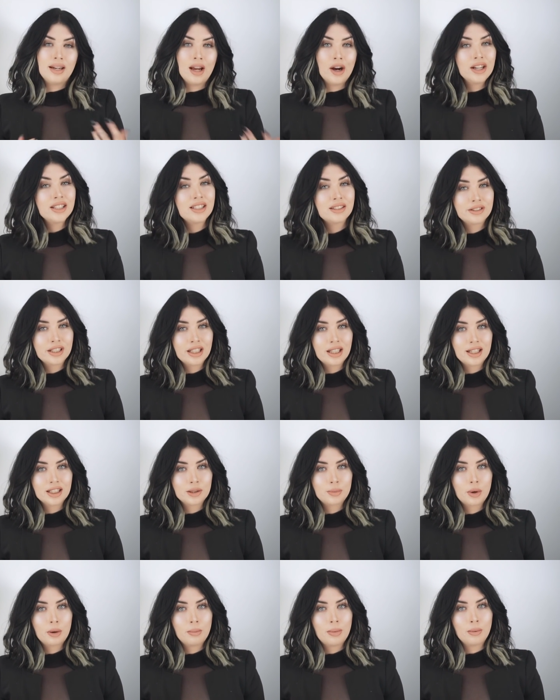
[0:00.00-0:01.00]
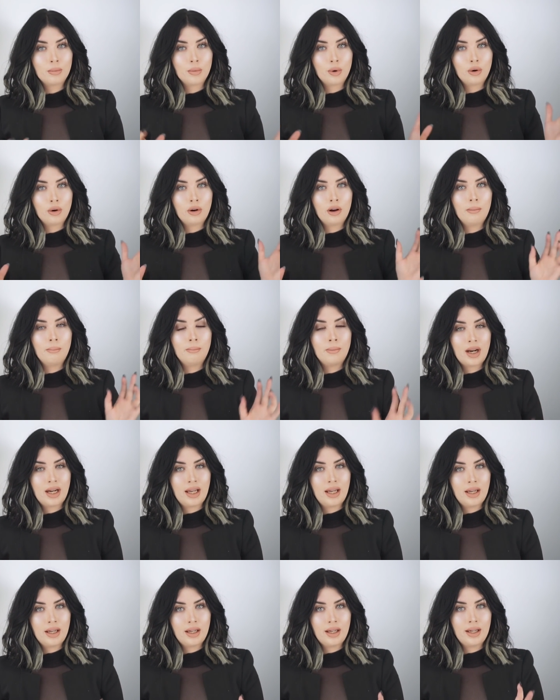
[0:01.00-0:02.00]
Now I definitely like to put a bit more
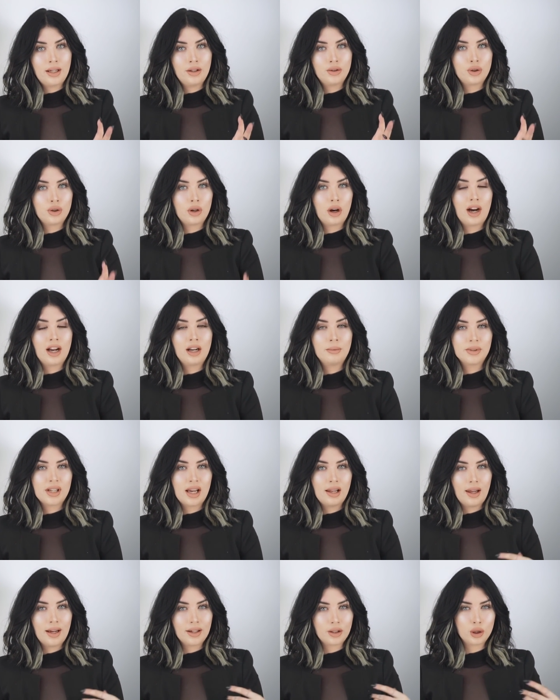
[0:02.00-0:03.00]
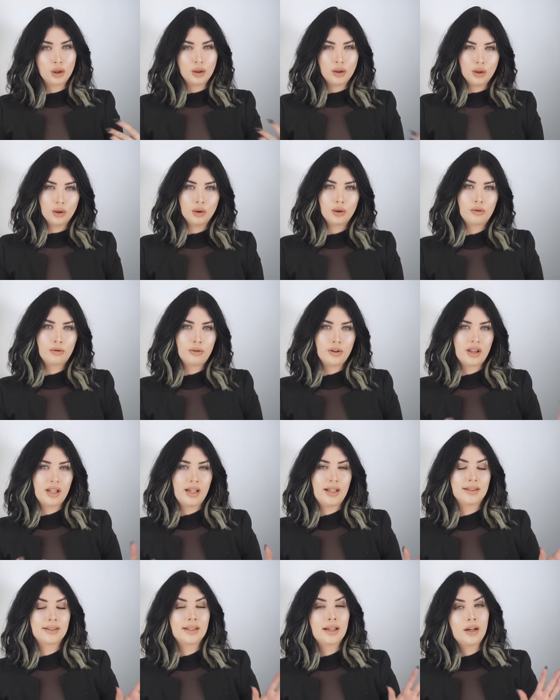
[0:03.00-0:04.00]
money into items. I like to look for
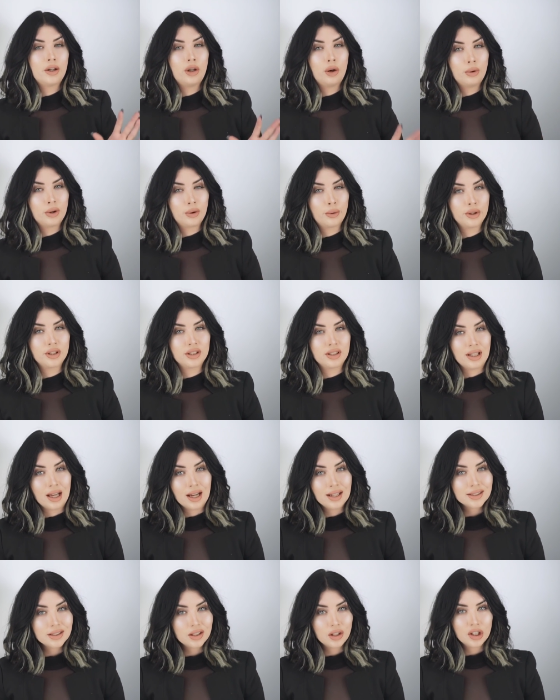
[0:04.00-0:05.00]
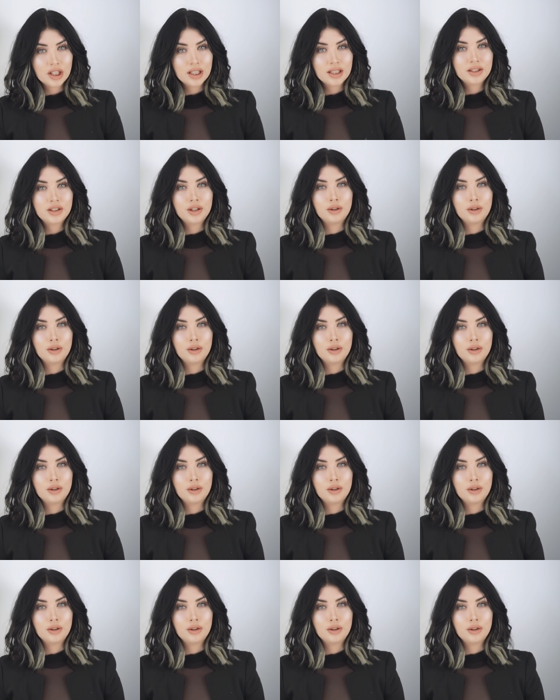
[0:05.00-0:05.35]
things that I know are going to last longer.